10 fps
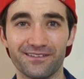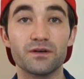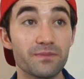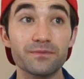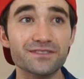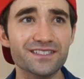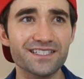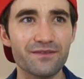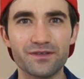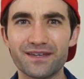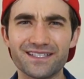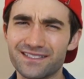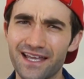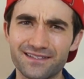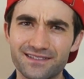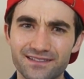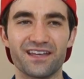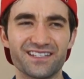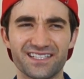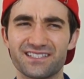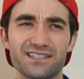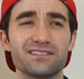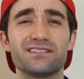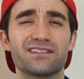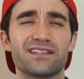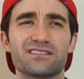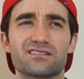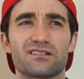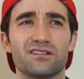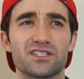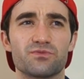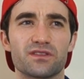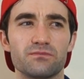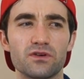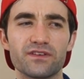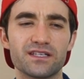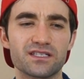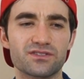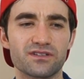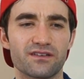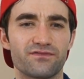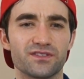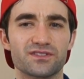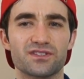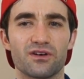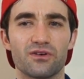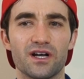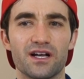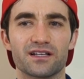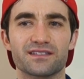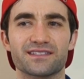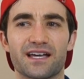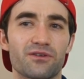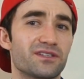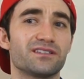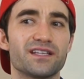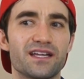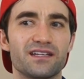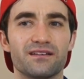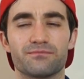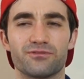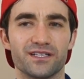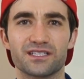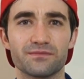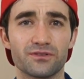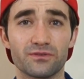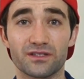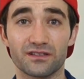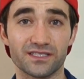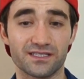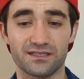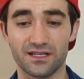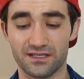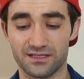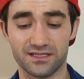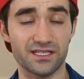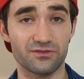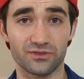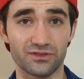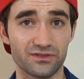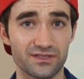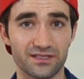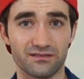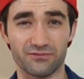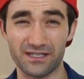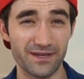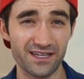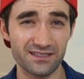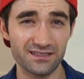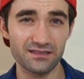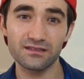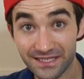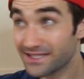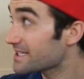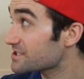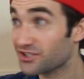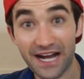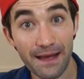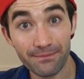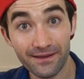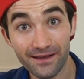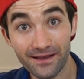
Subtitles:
But people's excitement makes sense. I think it's easy to get discouraged with a movie industry that feels so calculated and predictable with all its sequels and remakes. But this crap?